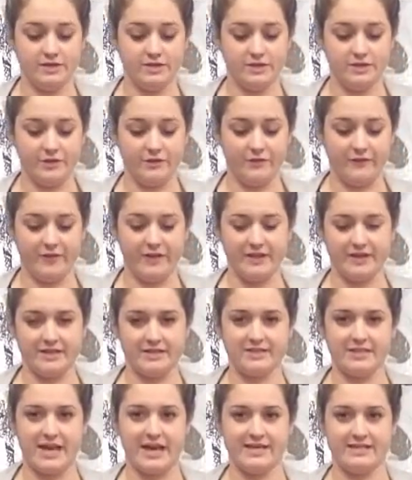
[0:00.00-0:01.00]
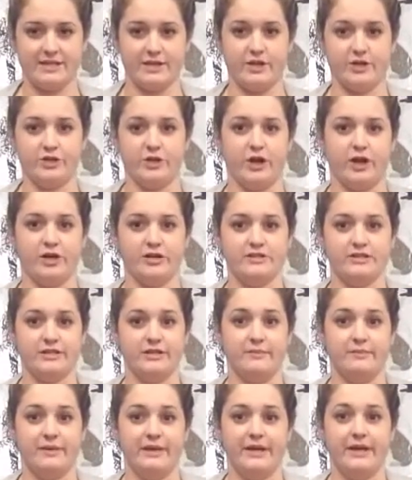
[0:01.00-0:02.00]
to fit the size that your dog is going
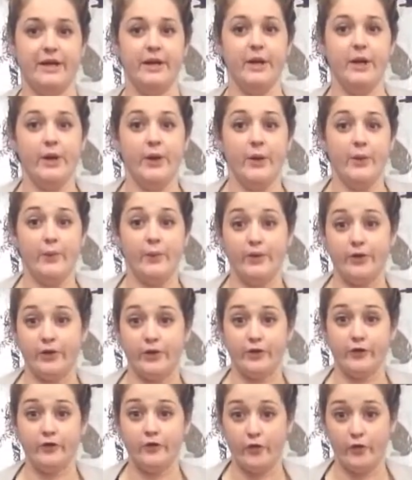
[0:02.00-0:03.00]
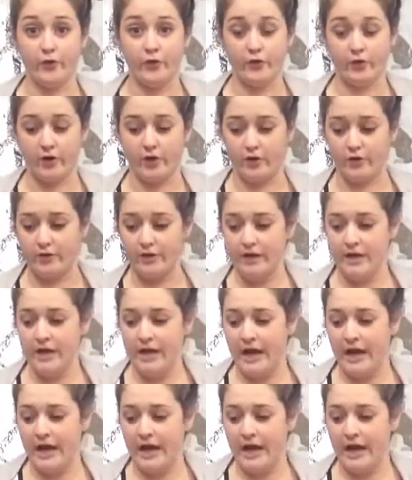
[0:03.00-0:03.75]
to be when they're full grown,